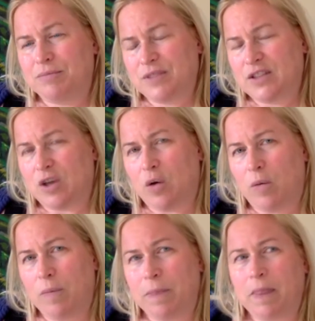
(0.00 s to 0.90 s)

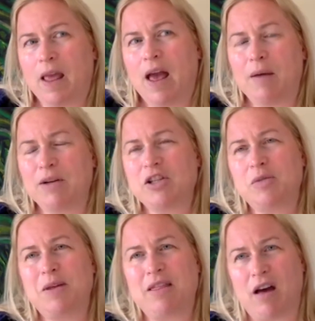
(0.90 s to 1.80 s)
So I want you to
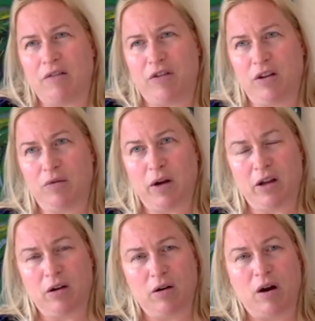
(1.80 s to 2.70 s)
be thoughtful of what
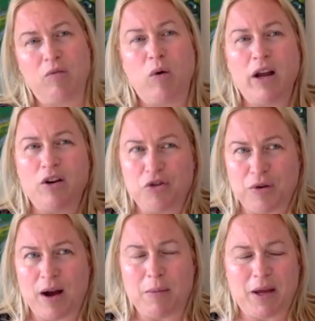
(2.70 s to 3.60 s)
your
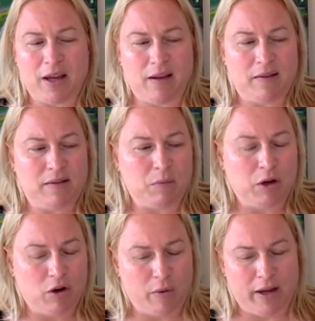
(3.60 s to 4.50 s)
trauma is when
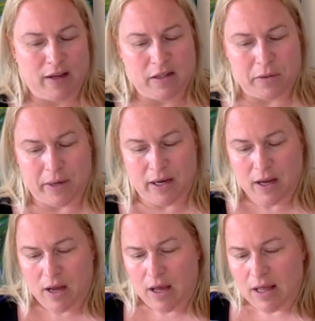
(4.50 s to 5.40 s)
you're going into it.
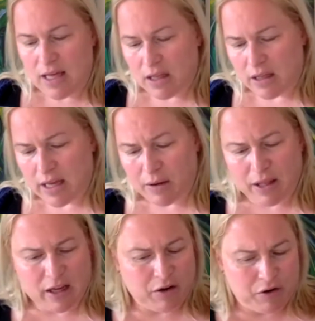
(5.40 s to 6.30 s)
The other thing I'd
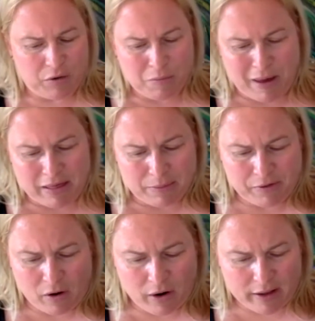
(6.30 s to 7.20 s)
like you to do, and Beth, I'm
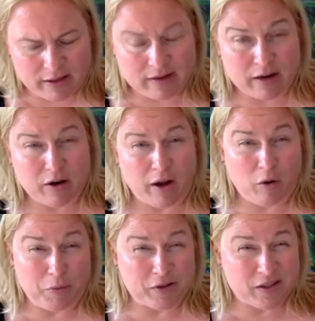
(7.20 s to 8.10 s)
sorry, I
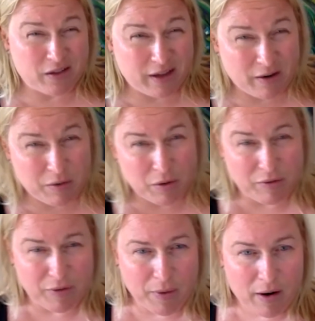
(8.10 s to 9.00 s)
hope you're still there. I don't know if
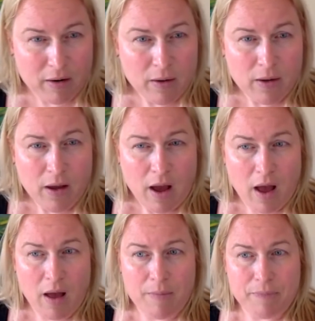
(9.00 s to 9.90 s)
you are.
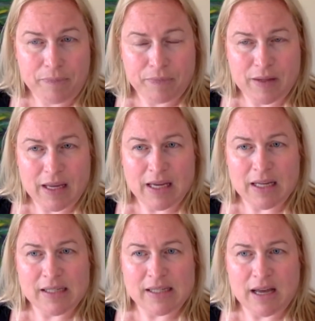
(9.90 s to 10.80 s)

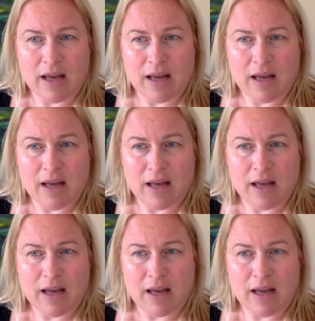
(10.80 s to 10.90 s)
Is